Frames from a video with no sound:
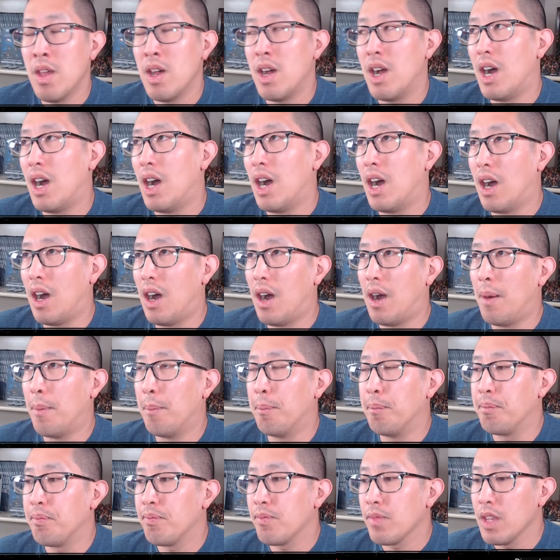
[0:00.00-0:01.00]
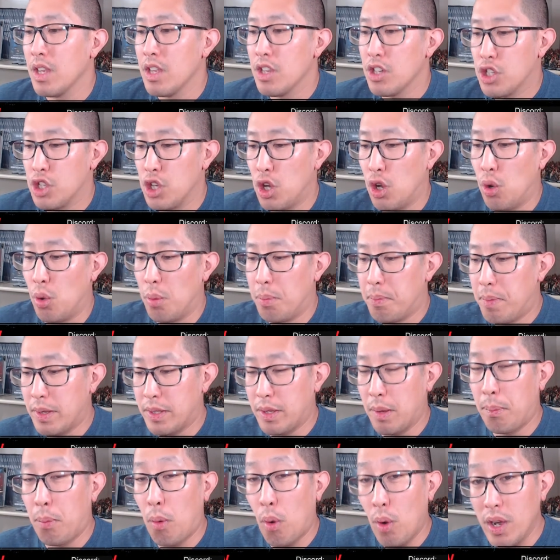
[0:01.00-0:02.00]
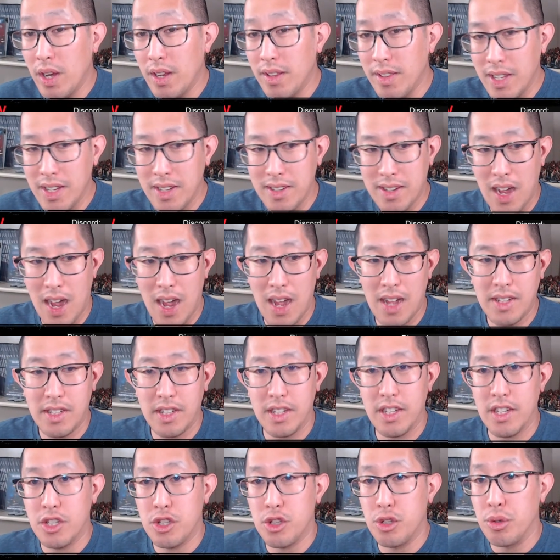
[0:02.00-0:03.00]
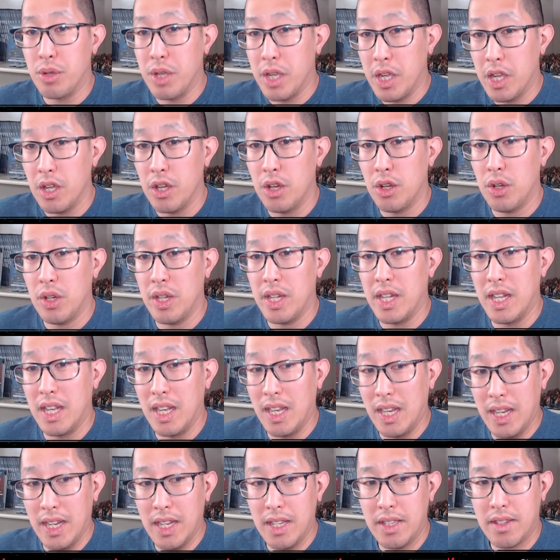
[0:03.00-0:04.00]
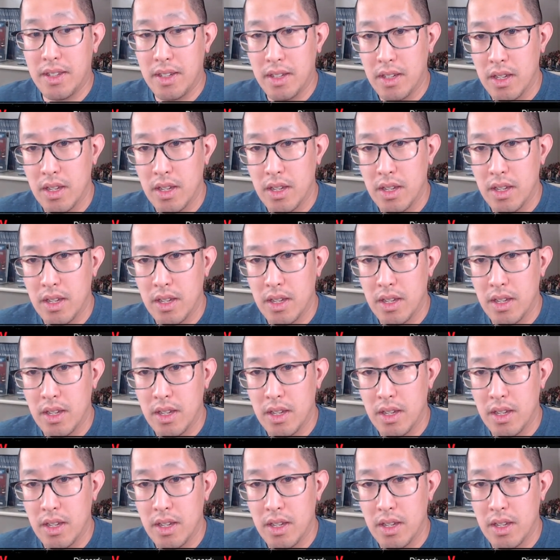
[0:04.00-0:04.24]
But the point of these guys is to kill elites,